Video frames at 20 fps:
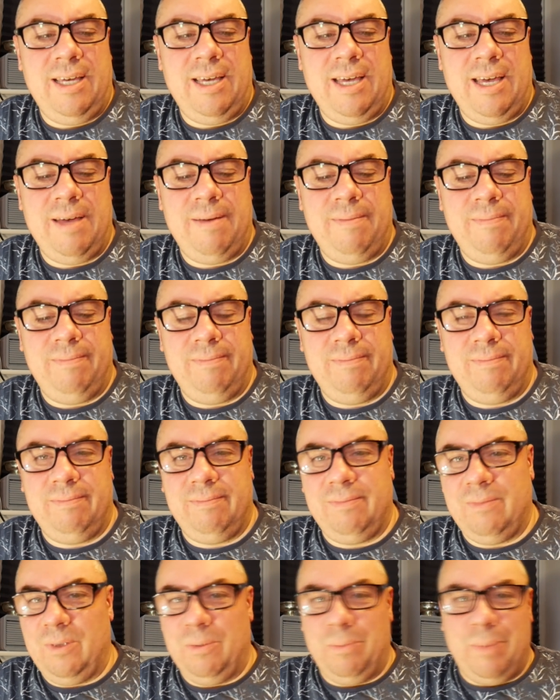Um,
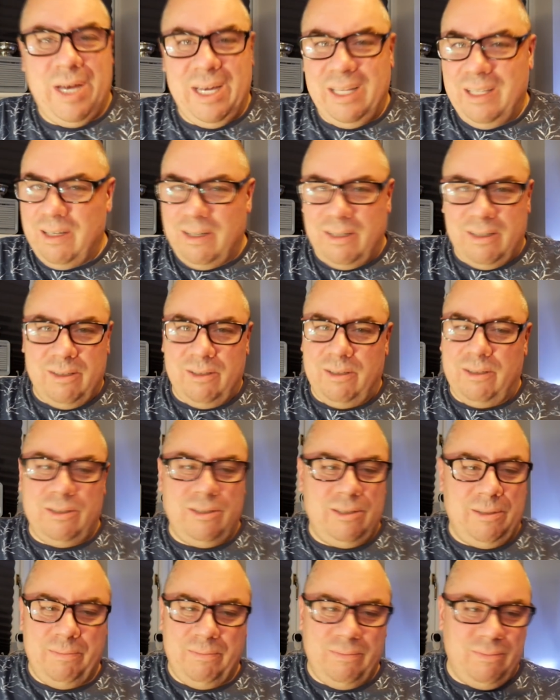a bit of dirt or
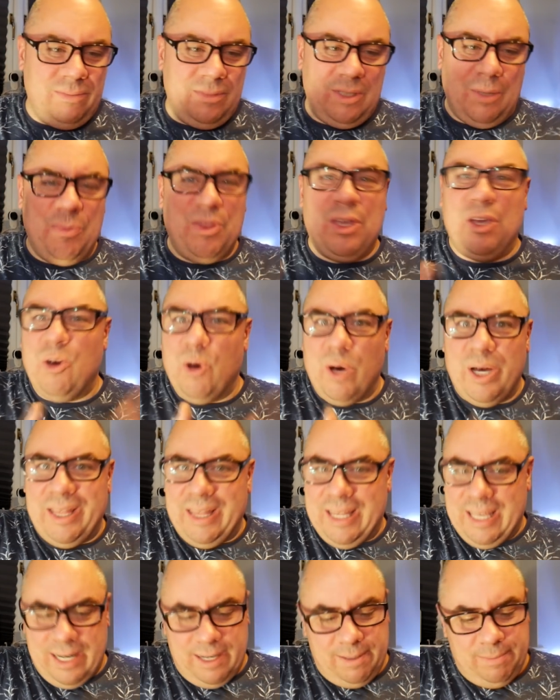some something got
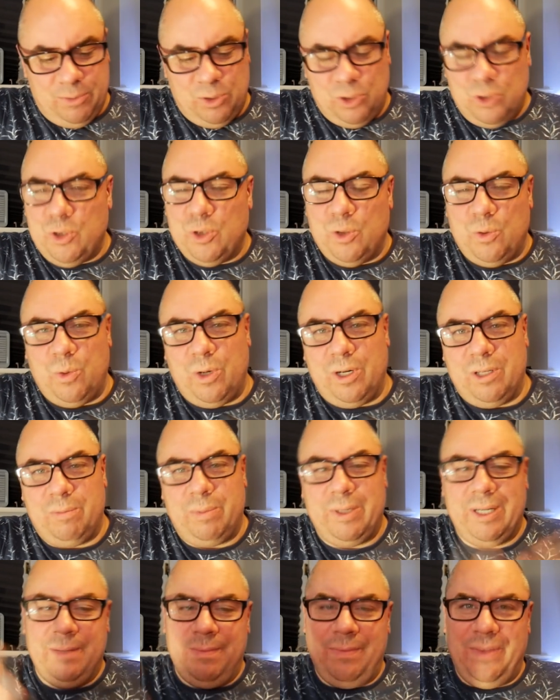in there. I'm not sure what,
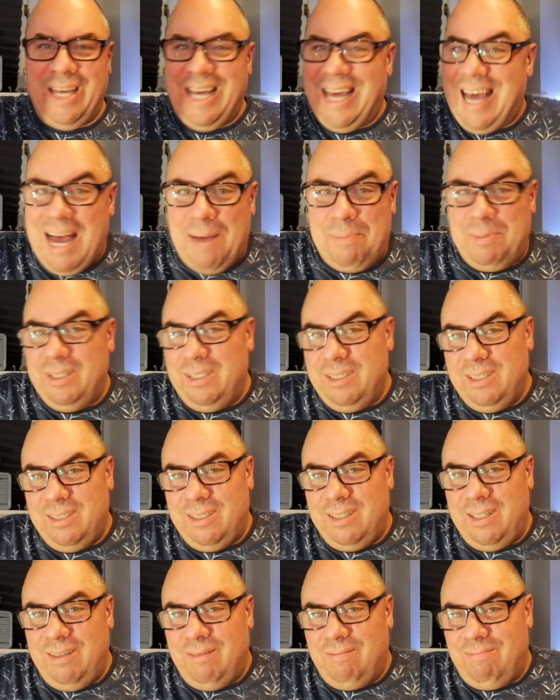but it happens.
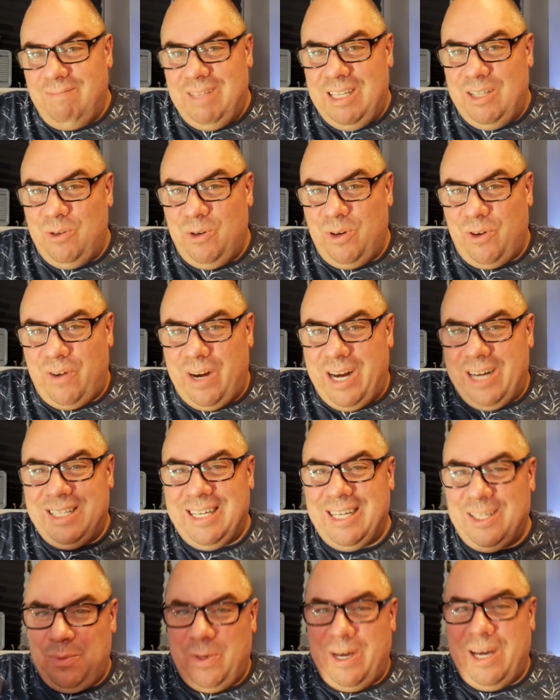They, they do crash.
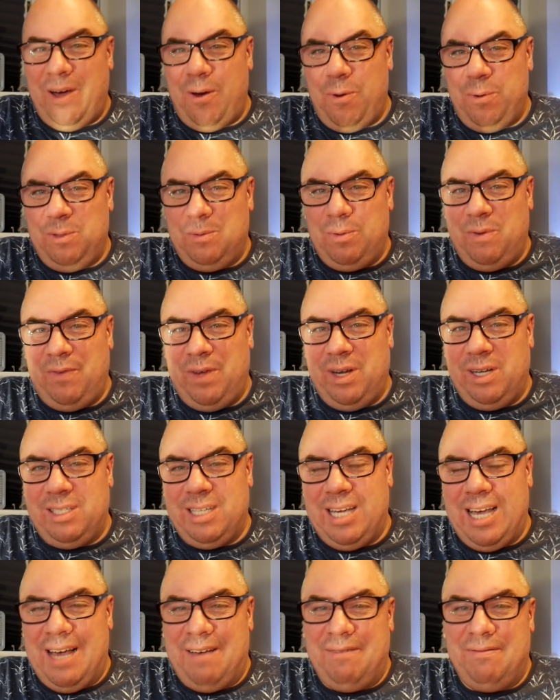That's why I always prefer to
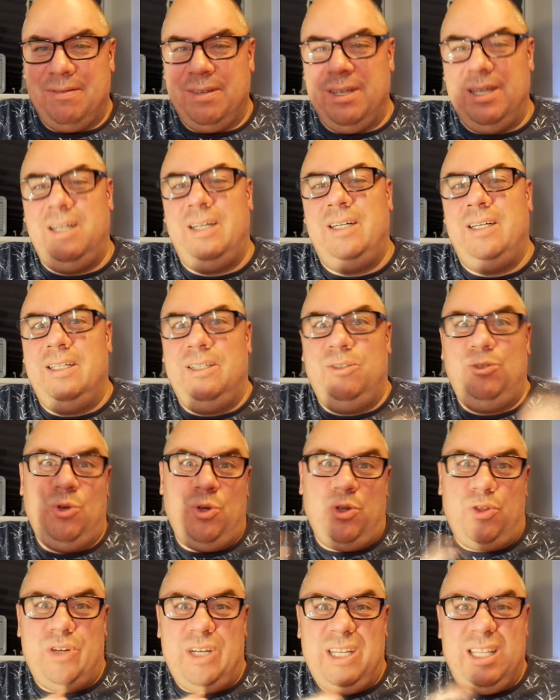have two
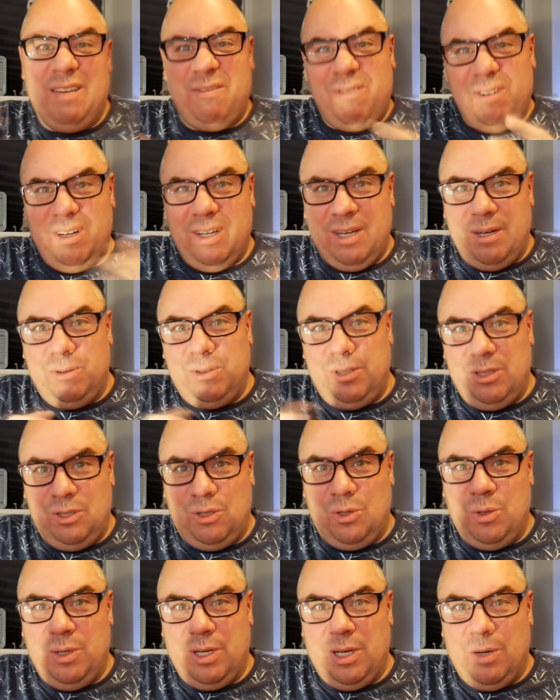or three different cultures
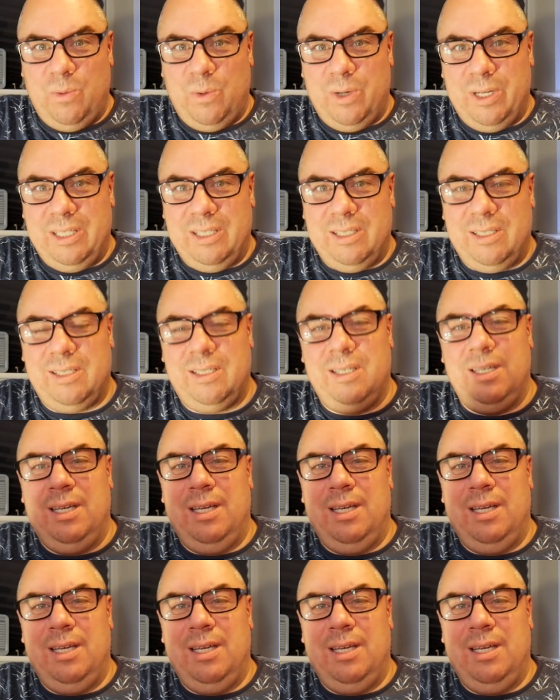going at once.